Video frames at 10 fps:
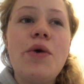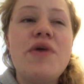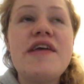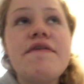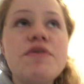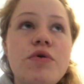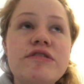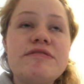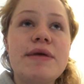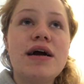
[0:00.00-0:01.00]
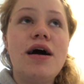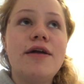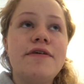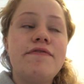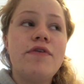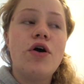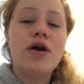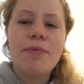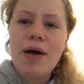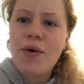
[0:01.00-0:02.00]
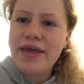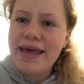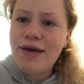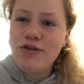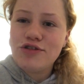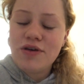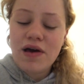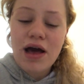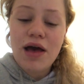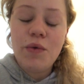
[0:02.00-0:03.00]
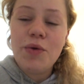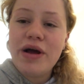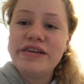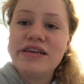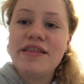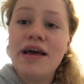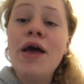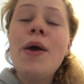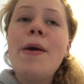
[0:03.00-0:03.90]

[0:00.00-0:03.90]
which if you watched my Cardiff vlog about a year or so ago we went to the